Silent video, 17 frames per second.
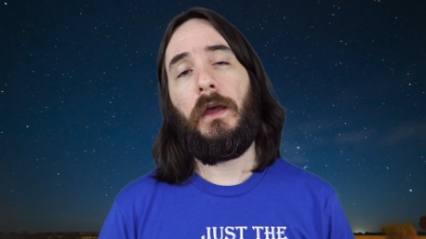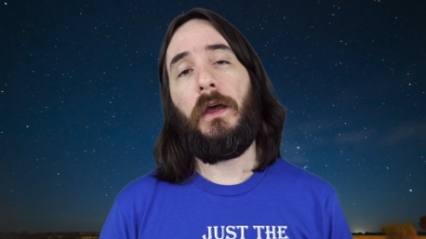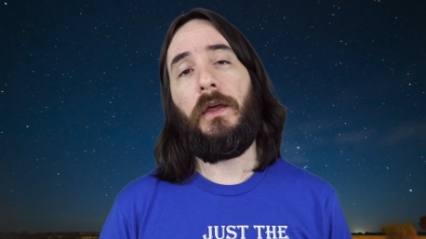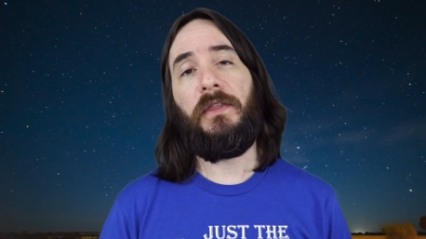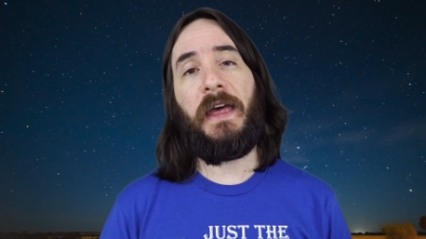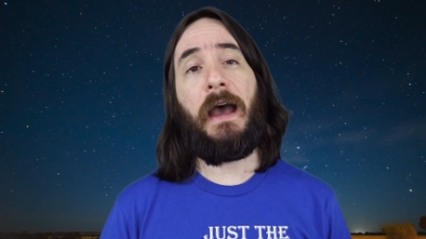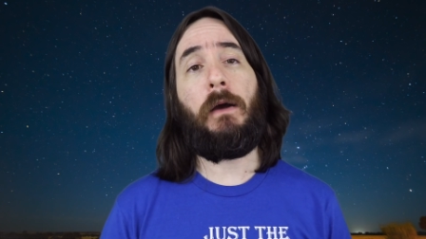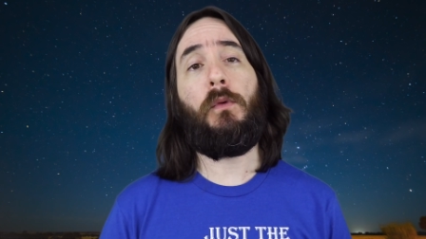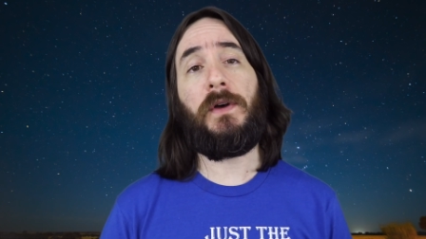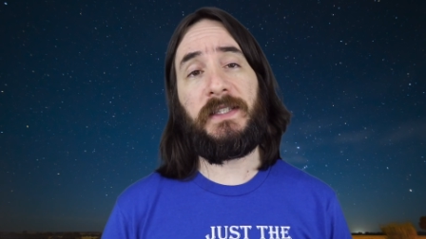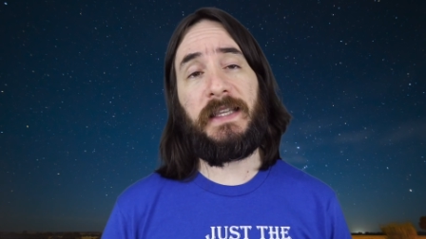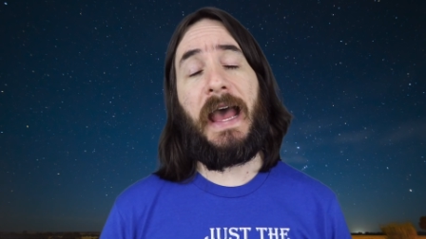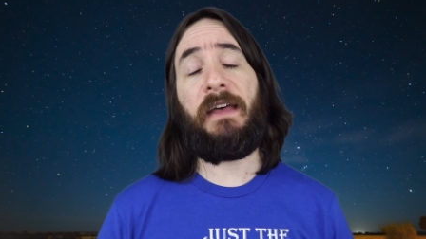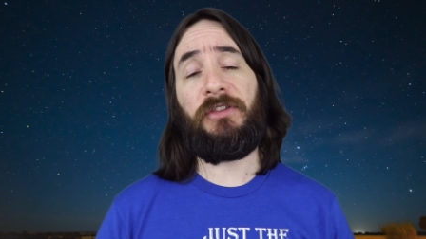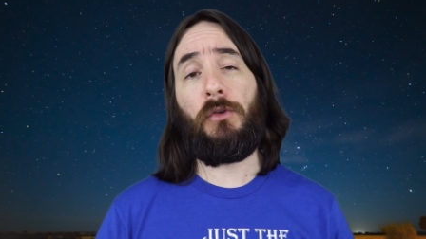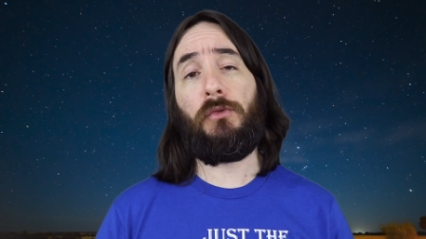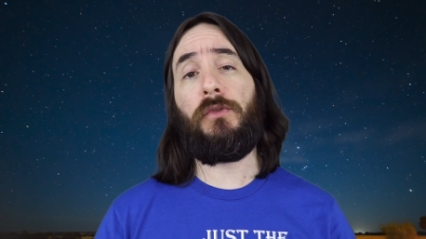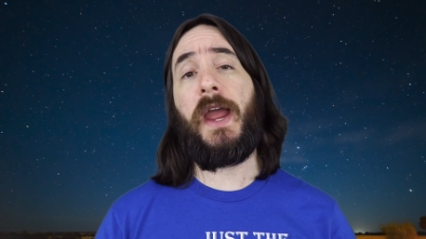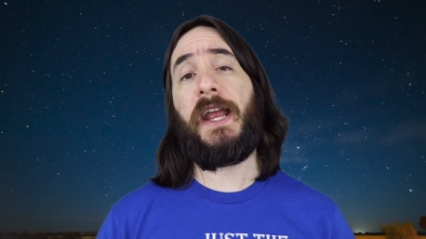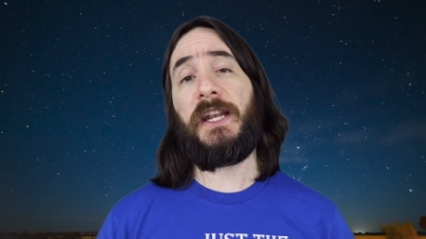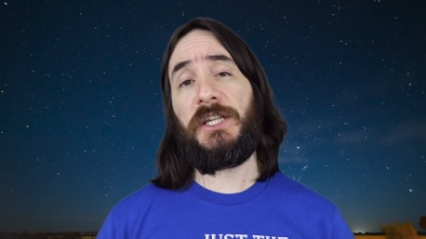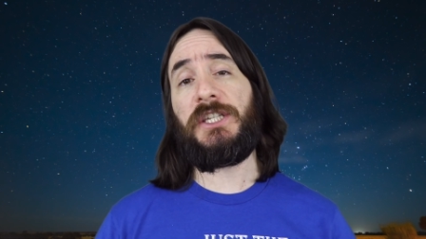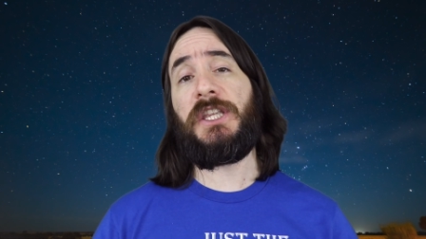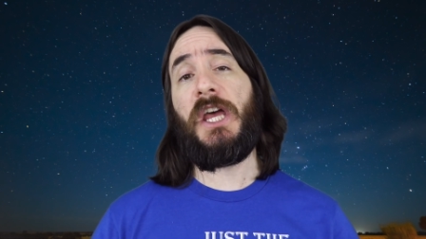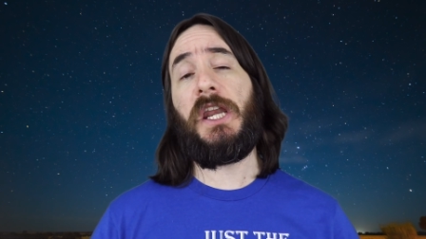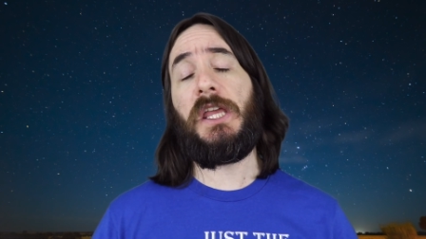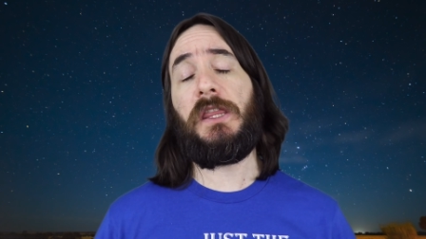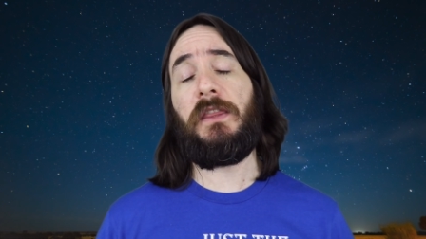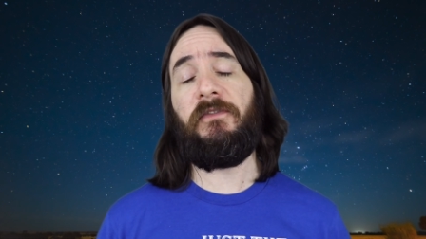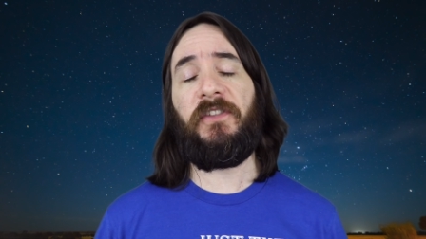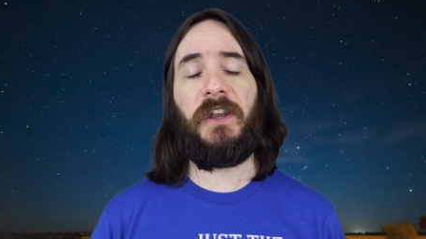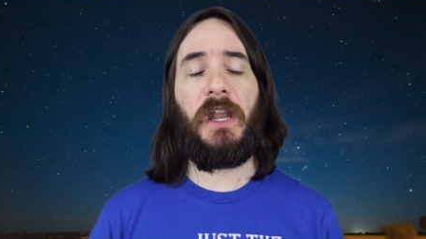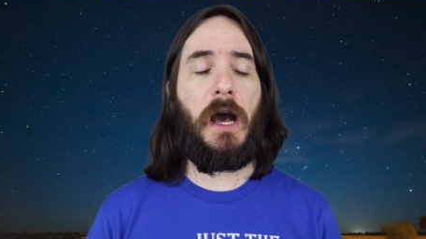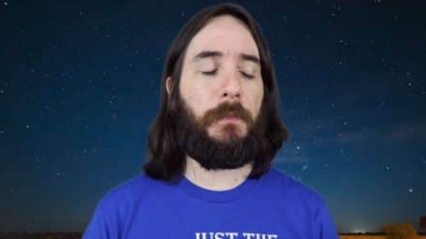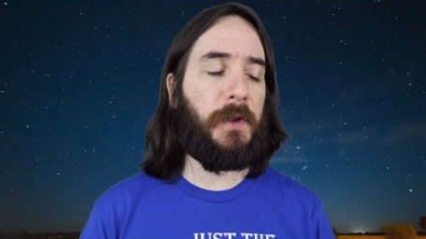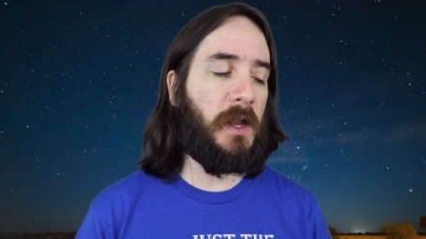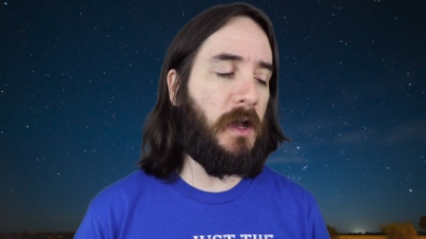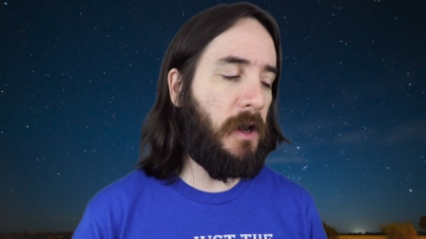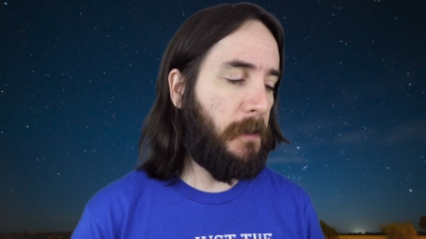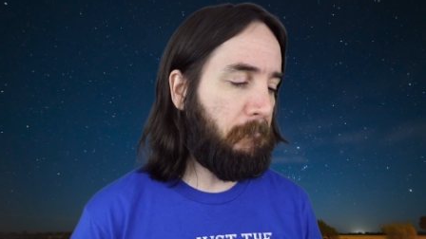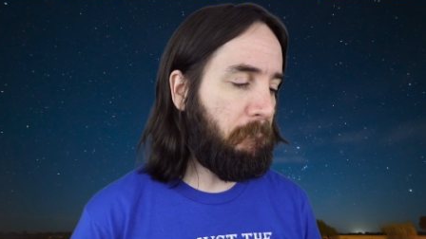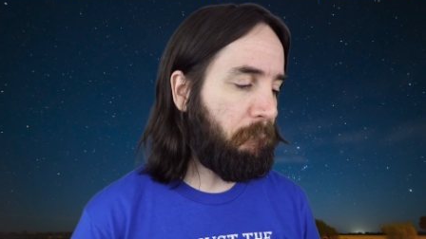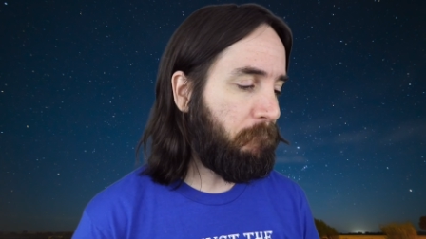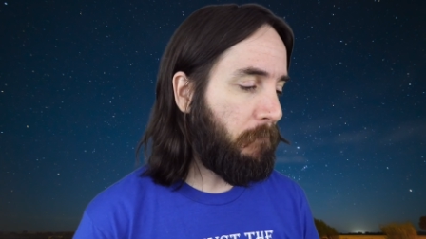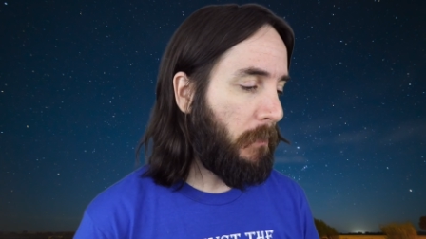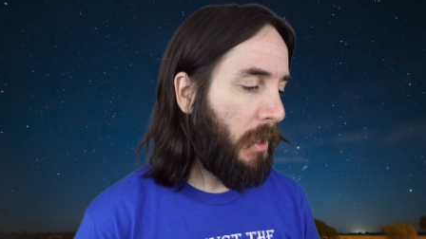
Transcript: that was at the ranch studying the phenomenon,